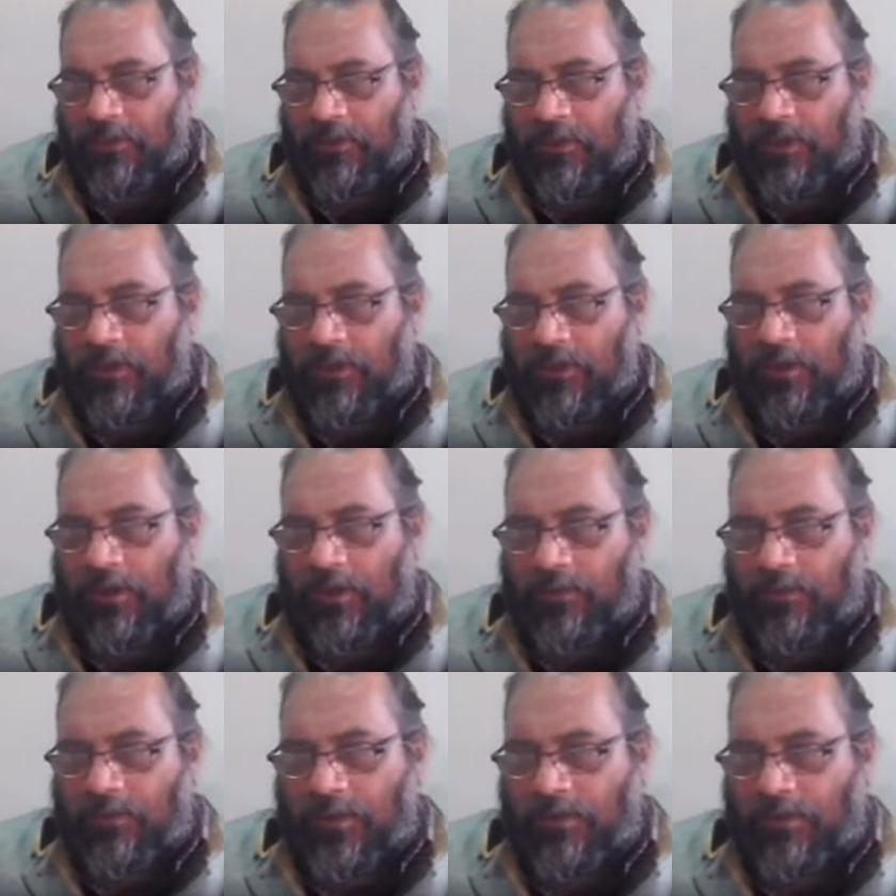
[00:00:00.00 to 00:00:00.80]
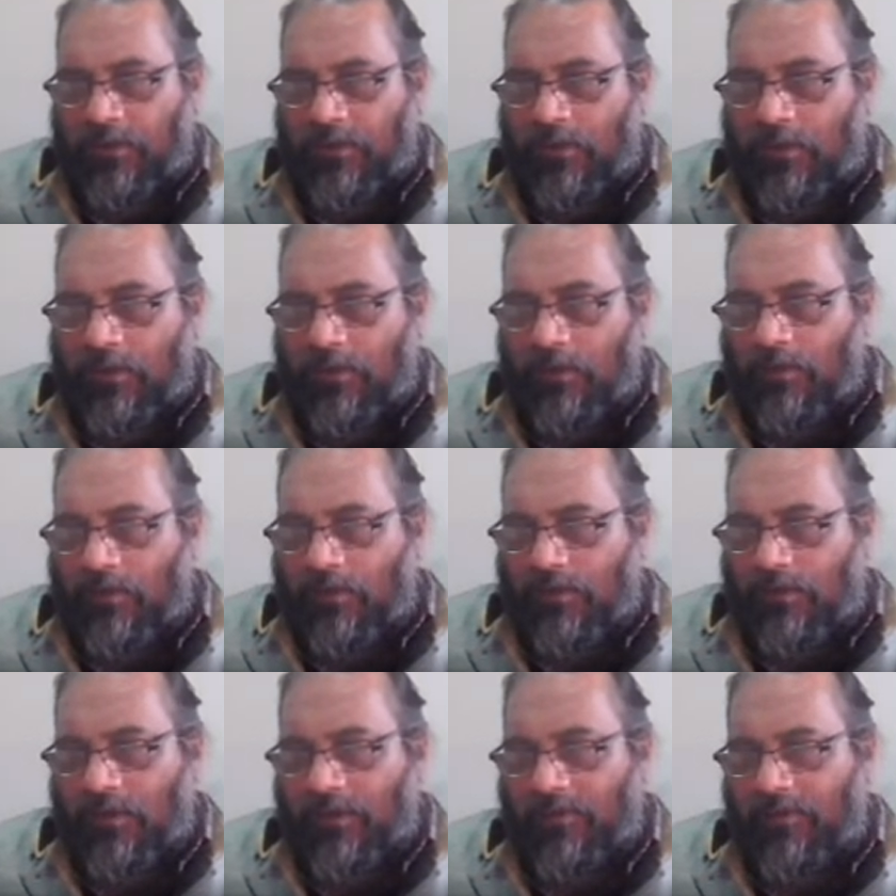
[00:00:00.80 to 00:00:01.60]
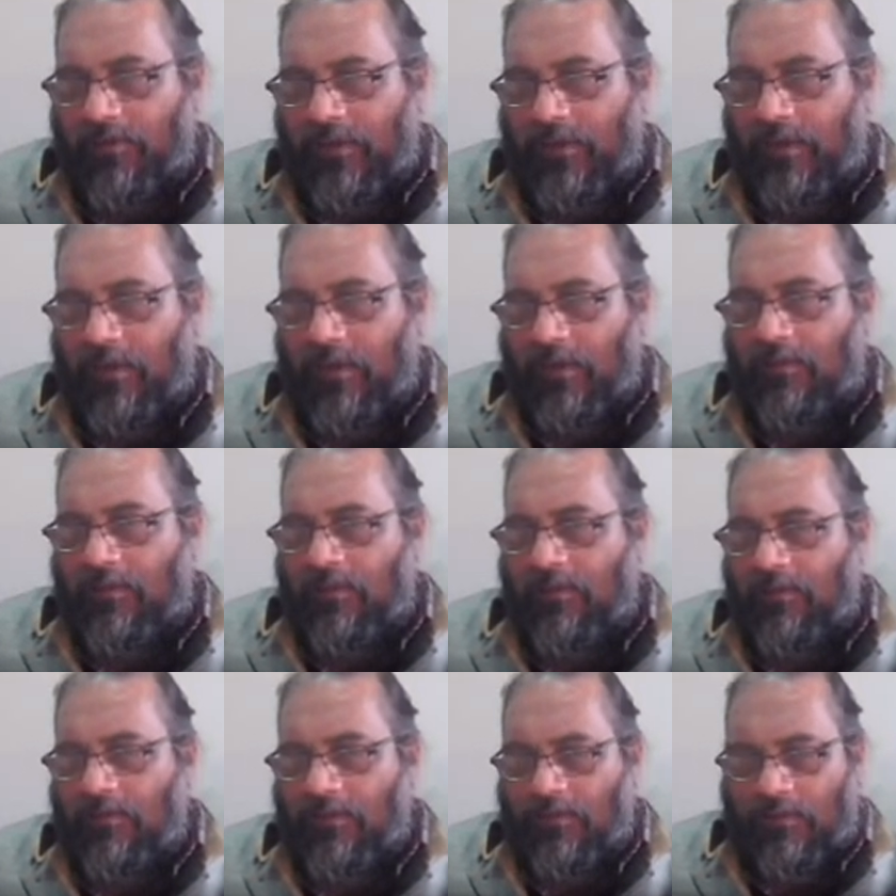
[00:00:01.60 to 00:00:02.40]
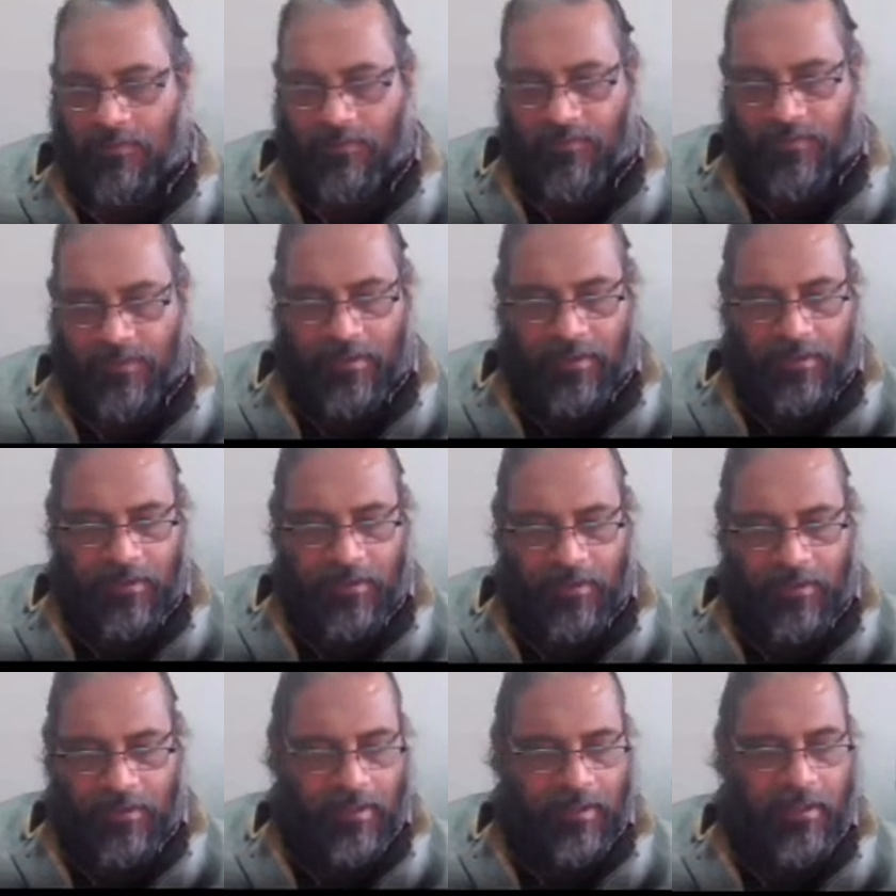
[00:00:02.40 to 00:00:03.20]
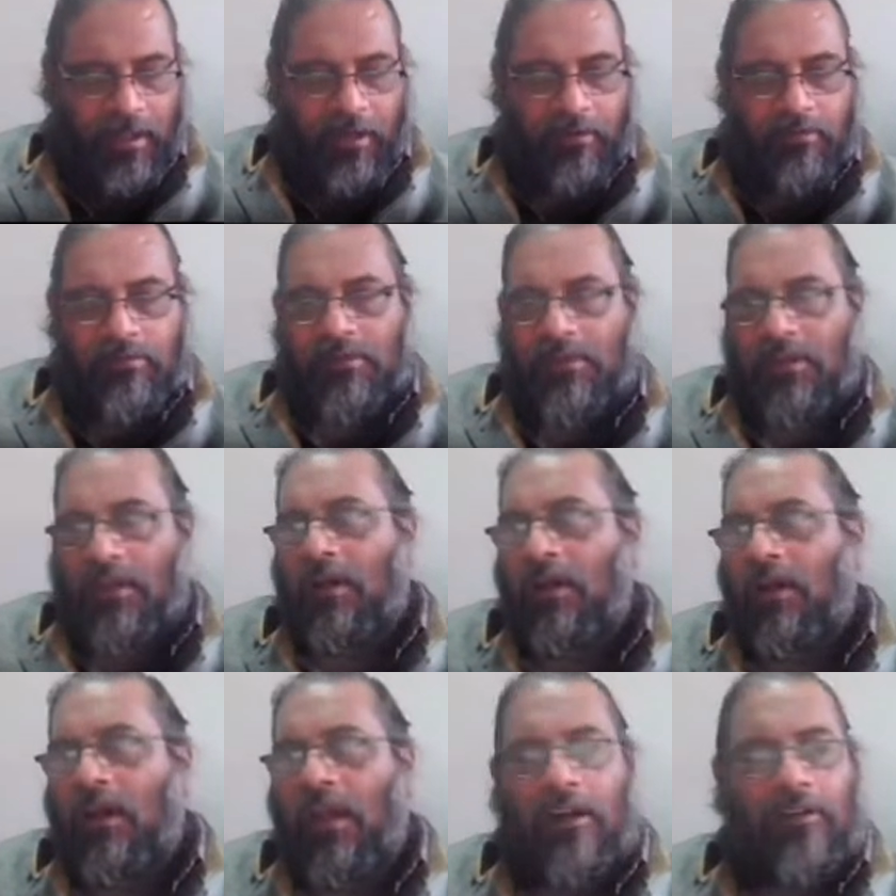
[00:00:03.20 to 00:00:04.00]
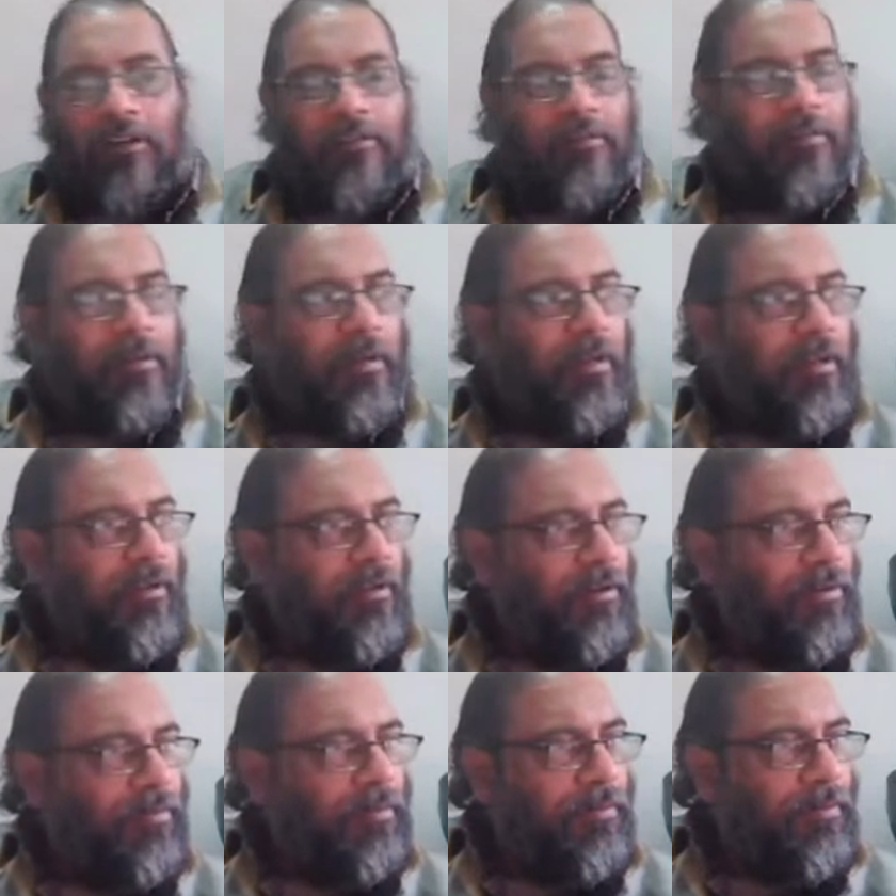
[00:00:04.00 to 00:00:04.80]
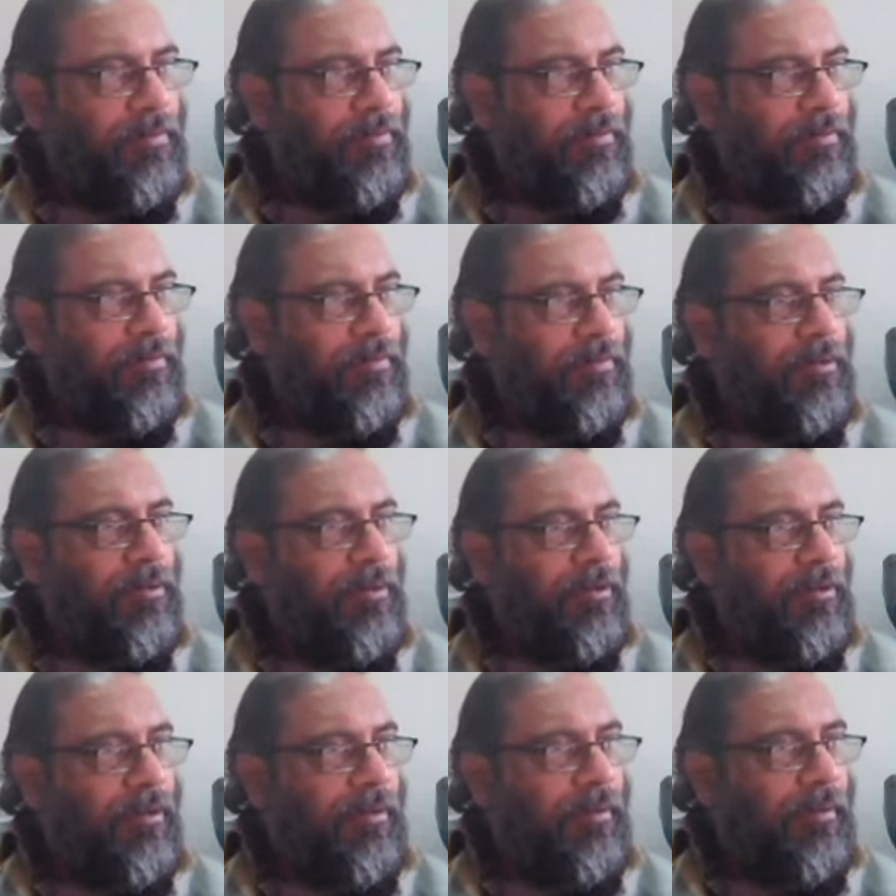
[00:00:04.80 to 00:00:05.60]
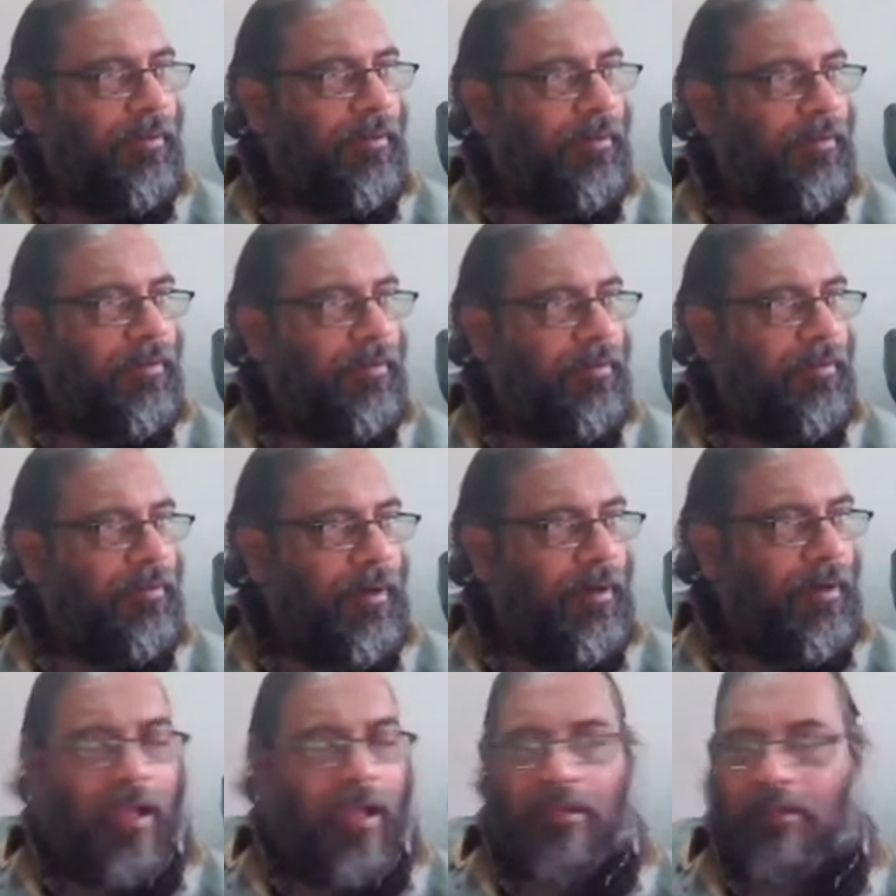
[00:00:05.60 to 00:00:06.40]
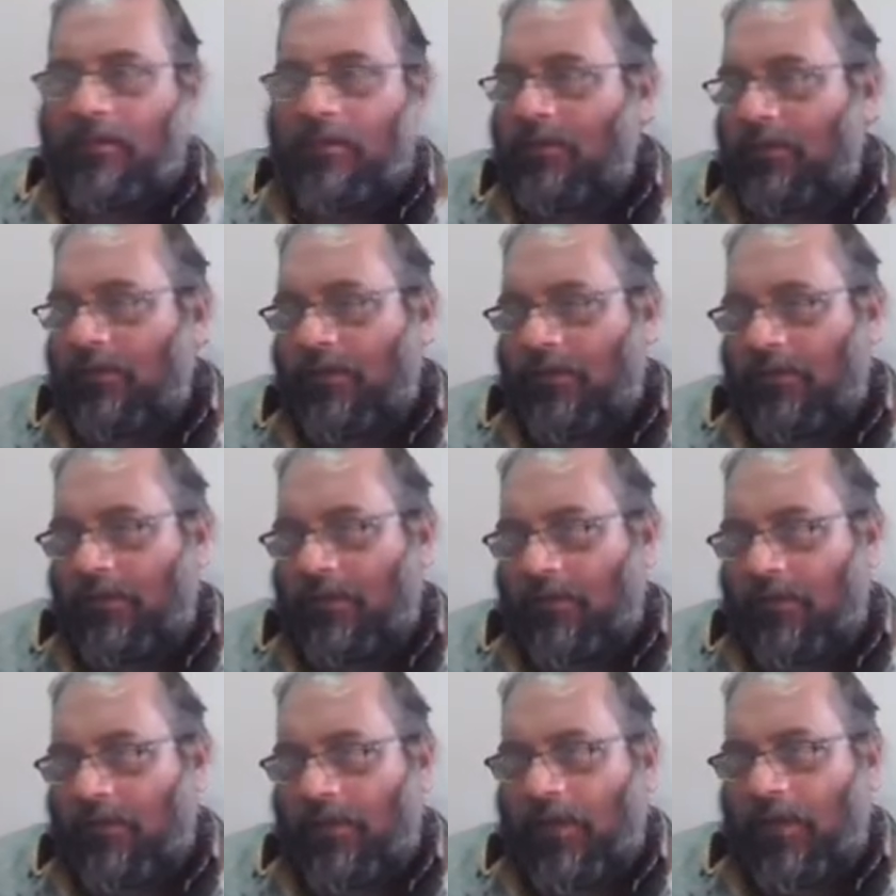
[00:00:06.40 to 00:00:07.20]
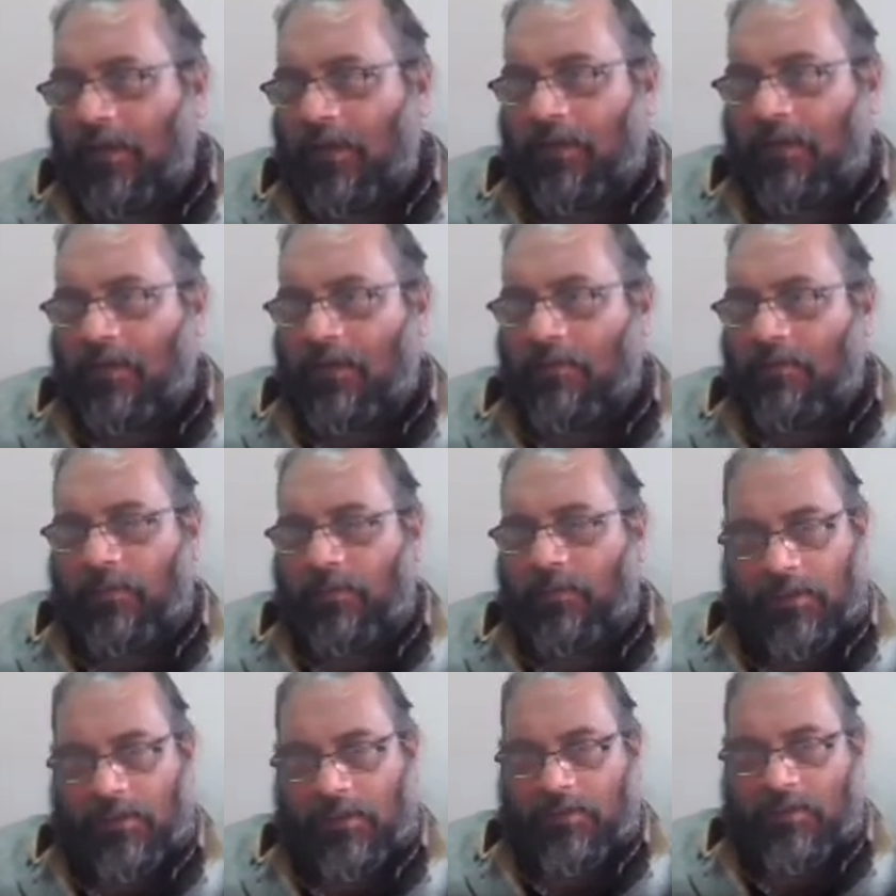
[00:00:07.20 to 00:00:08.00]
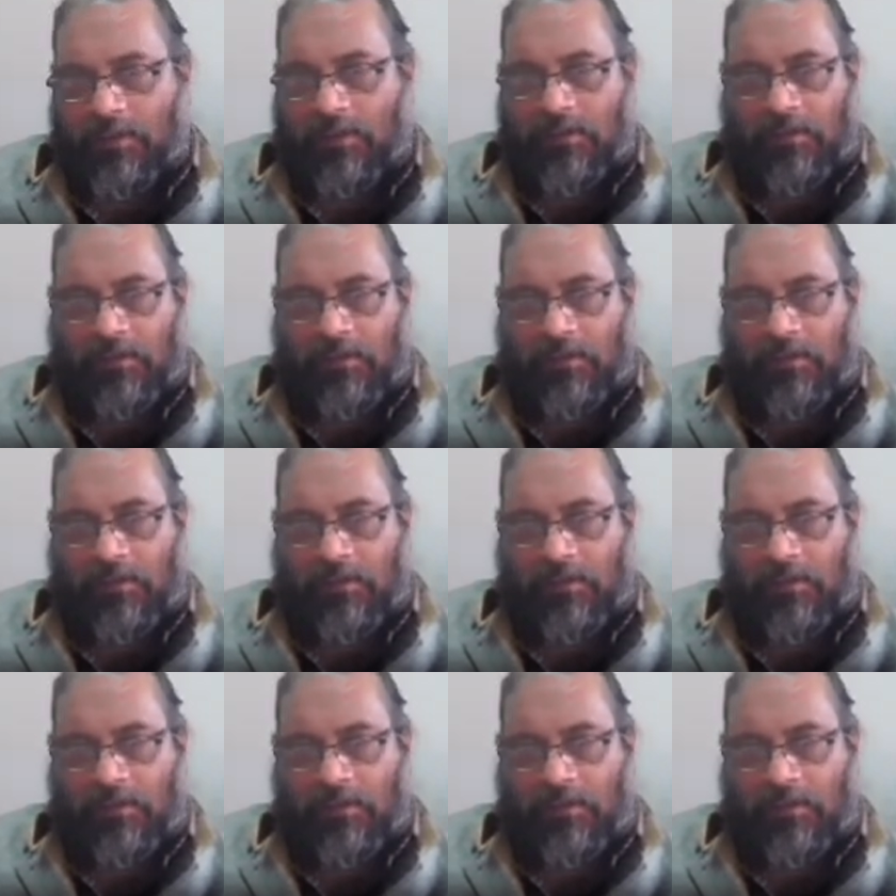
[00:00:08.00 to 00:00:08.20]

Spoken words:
And using all those software, we carry out the activity of large data computation.